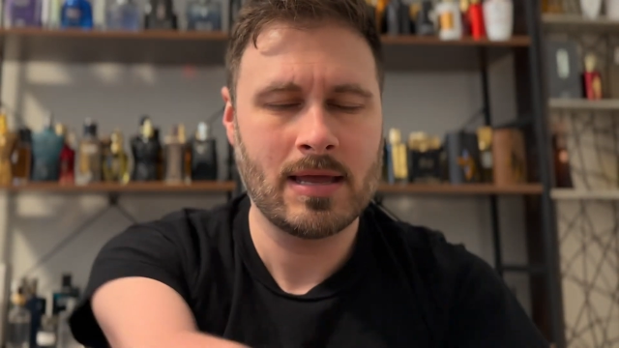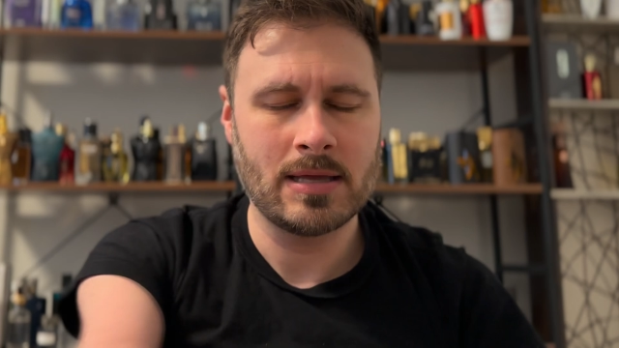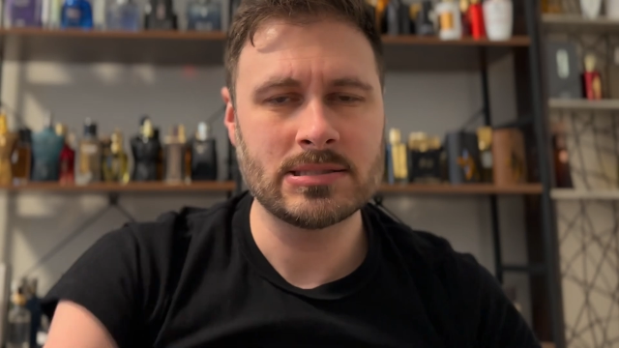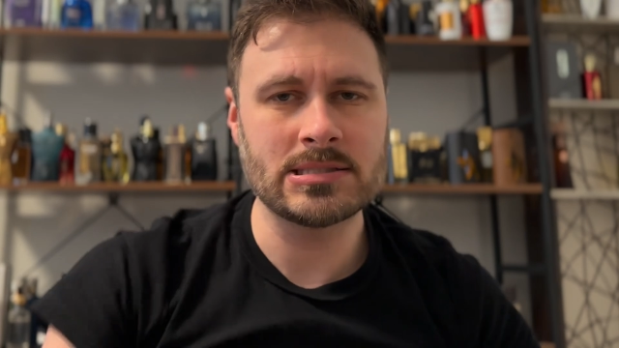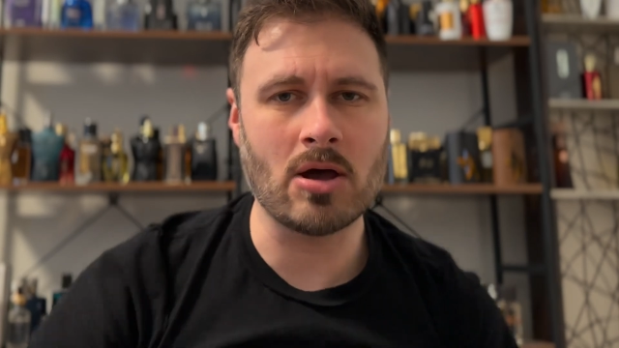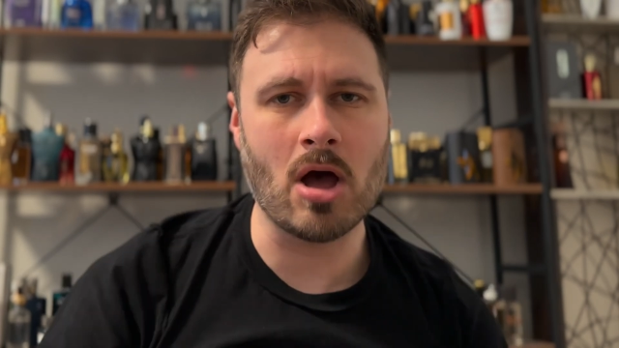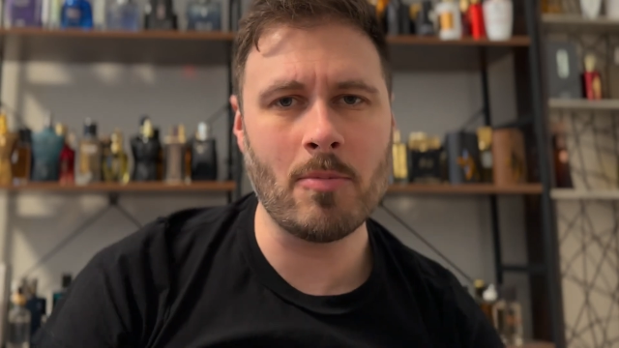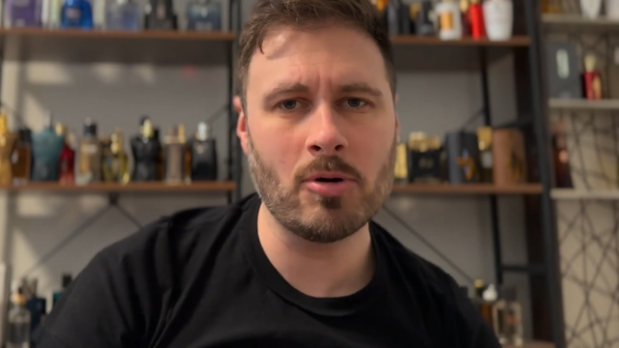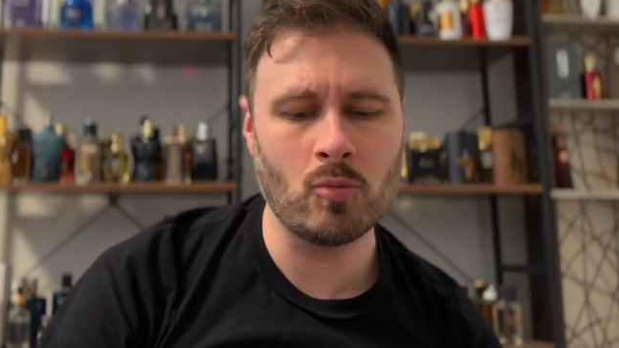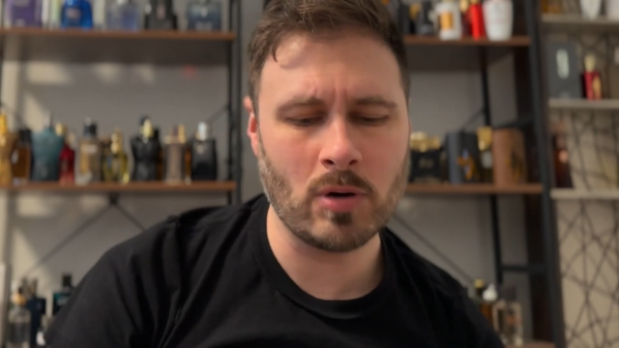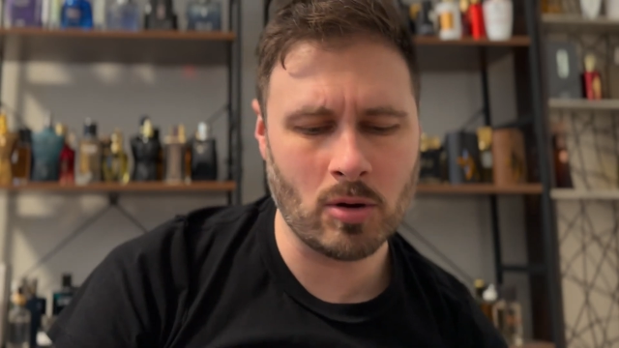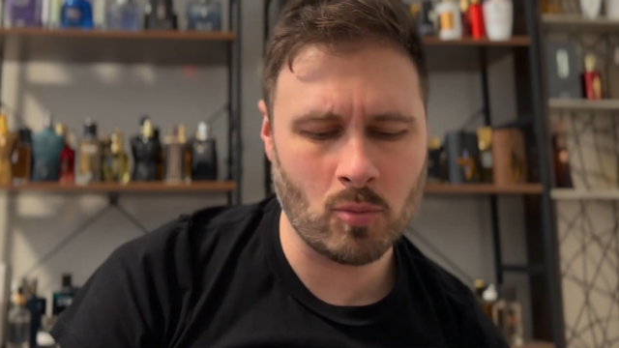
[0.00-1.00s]
So I'm
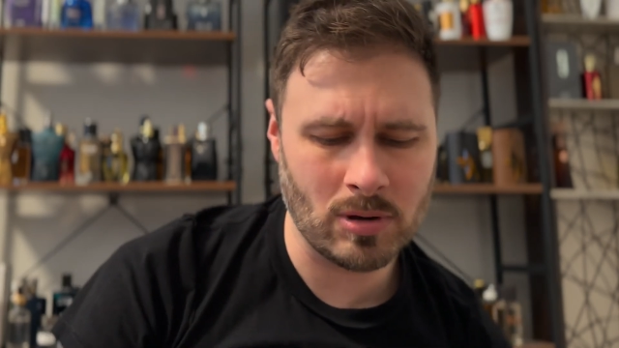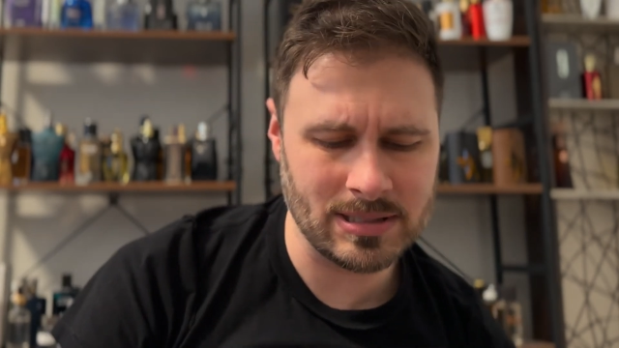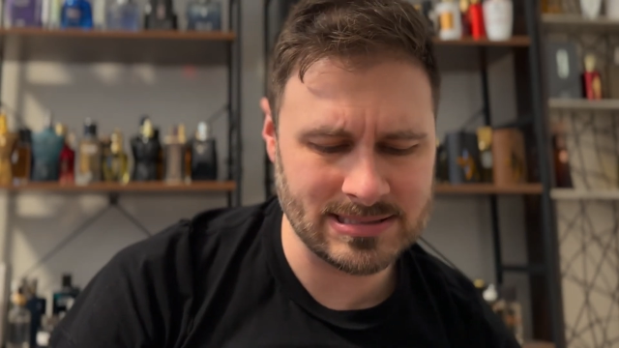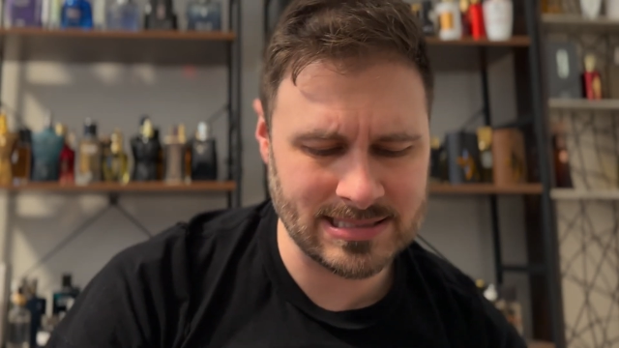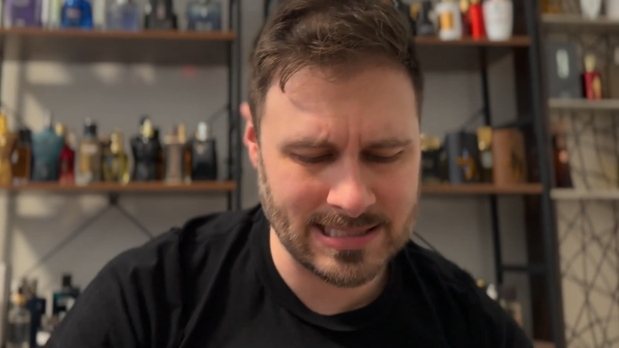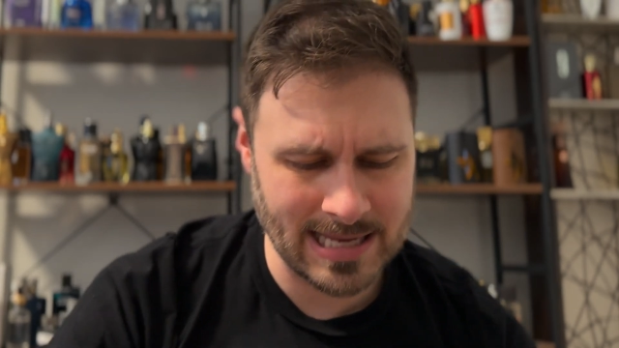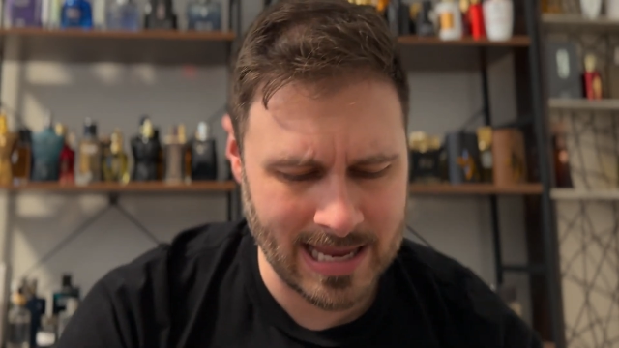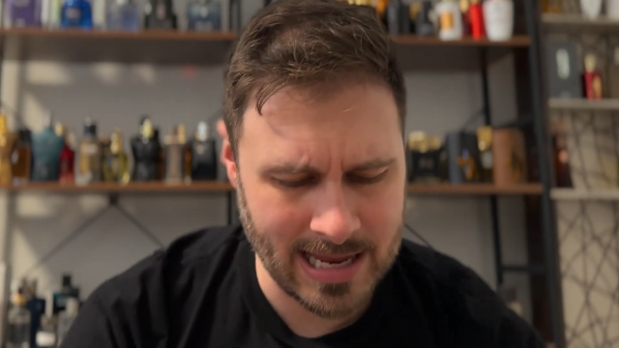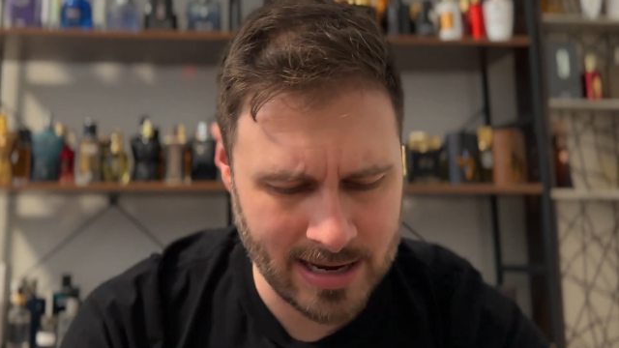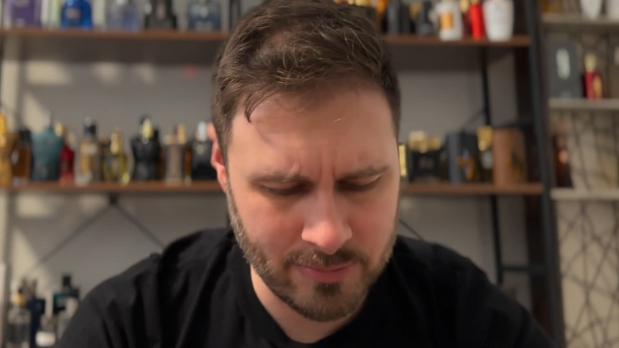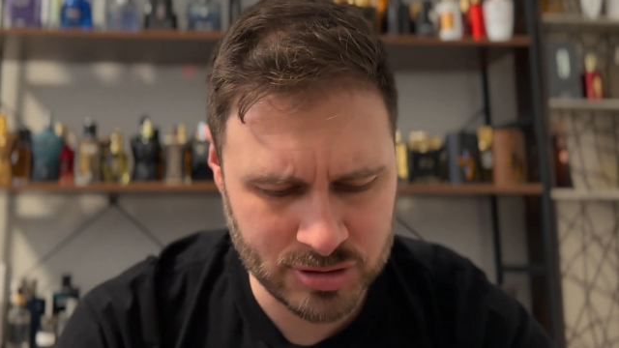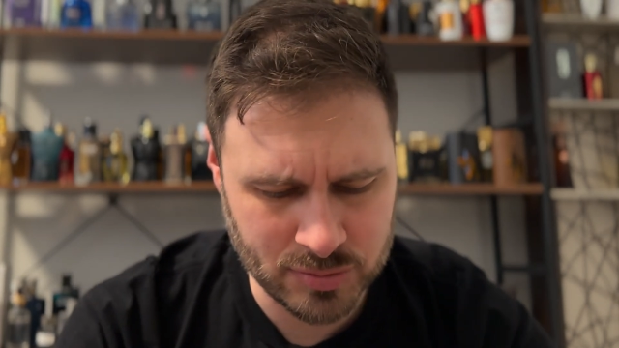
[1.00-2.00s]
going to wear one
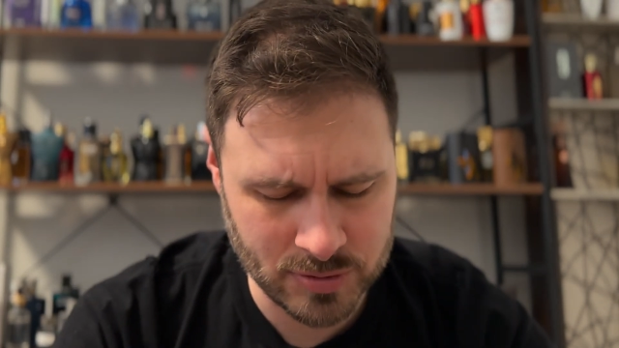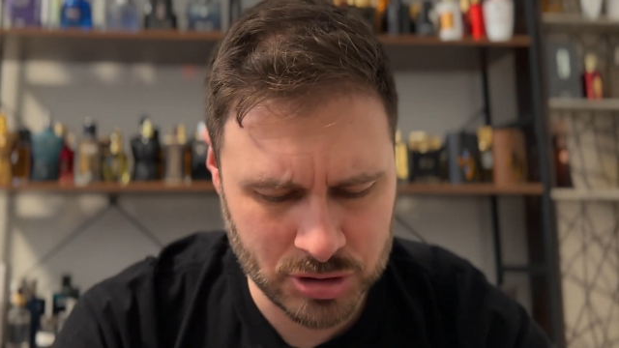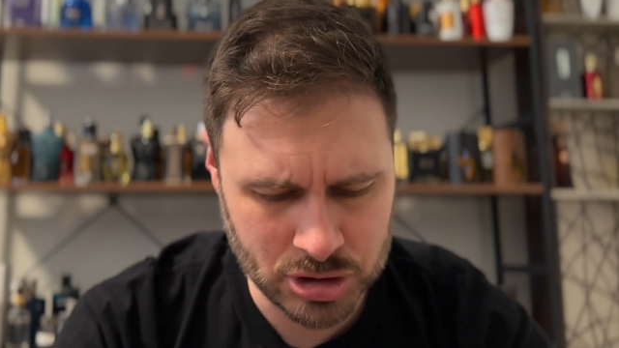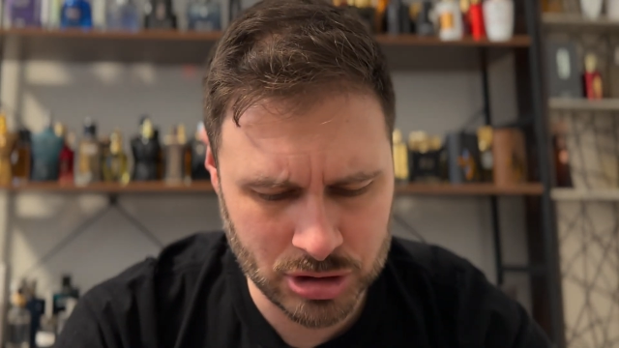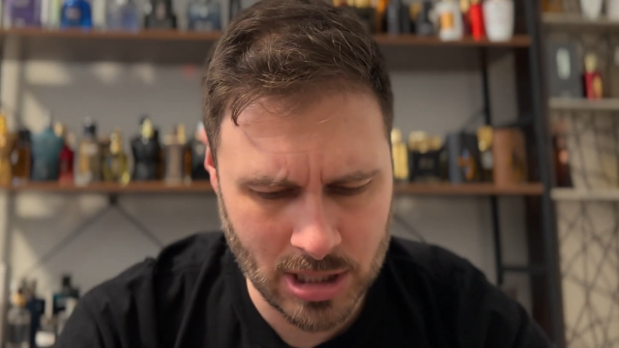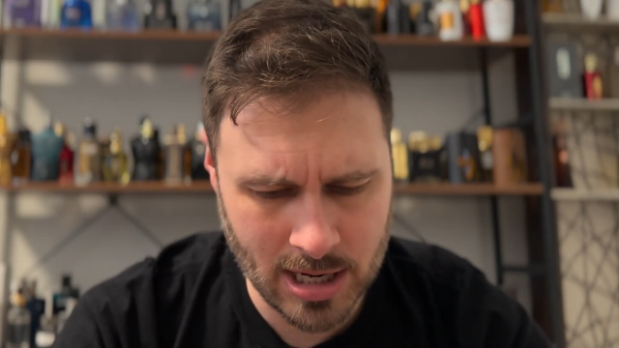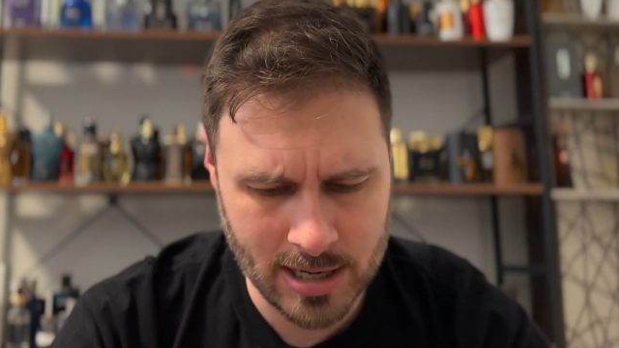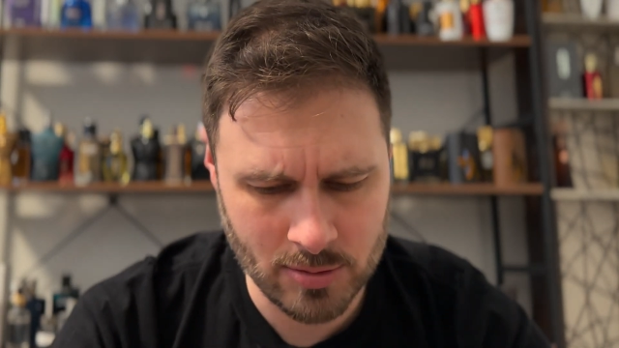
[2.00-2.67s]
today. Which one should I